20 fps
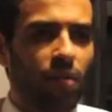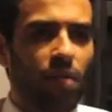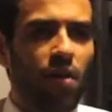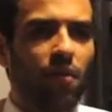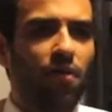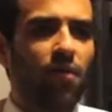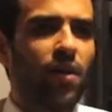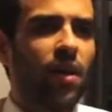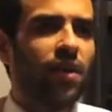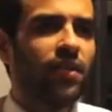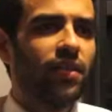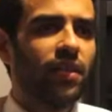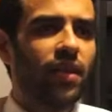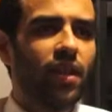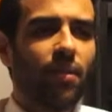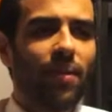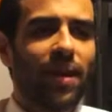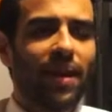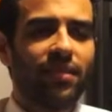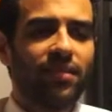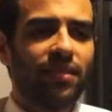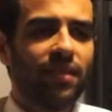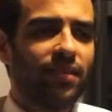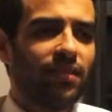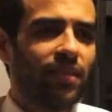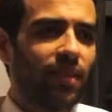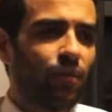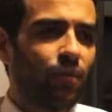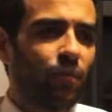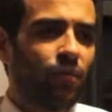vertigo lasting
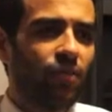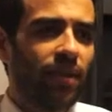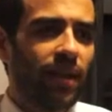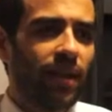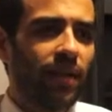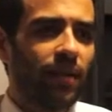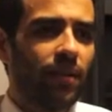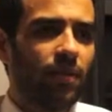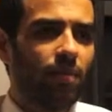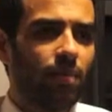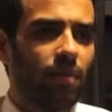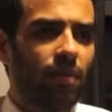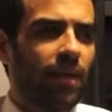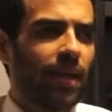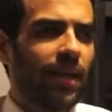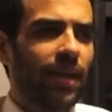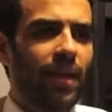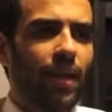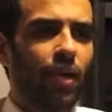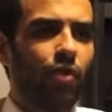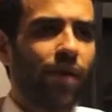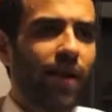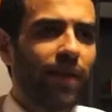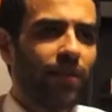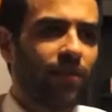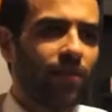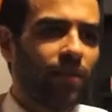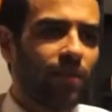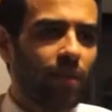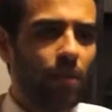several seconds, but then it
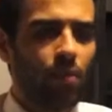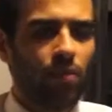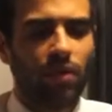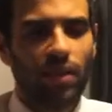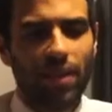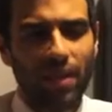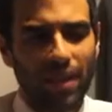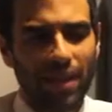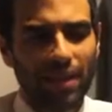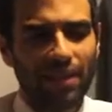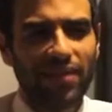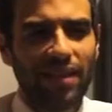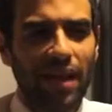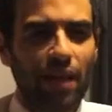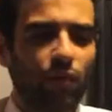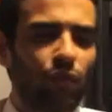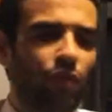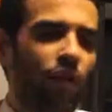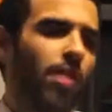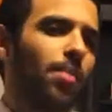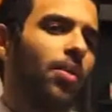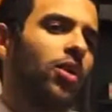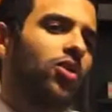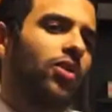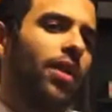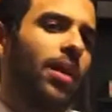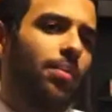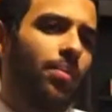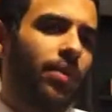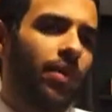corrects itself." It sounds very
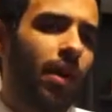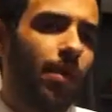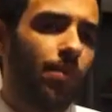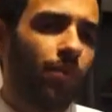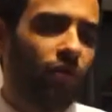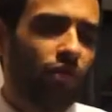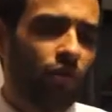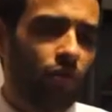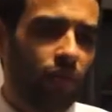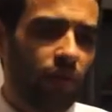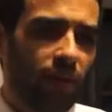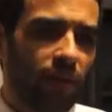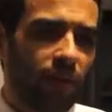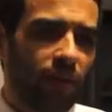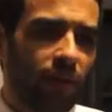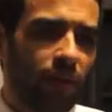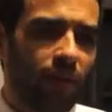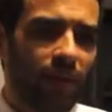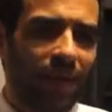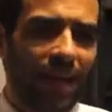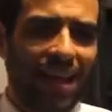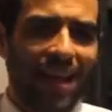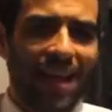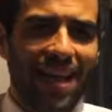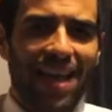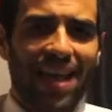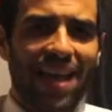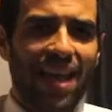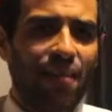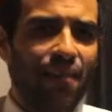much like benign positional vertigo.
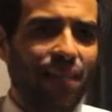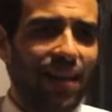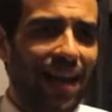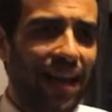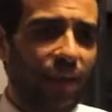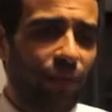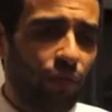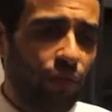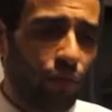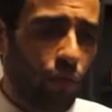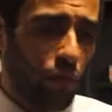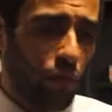If it lasts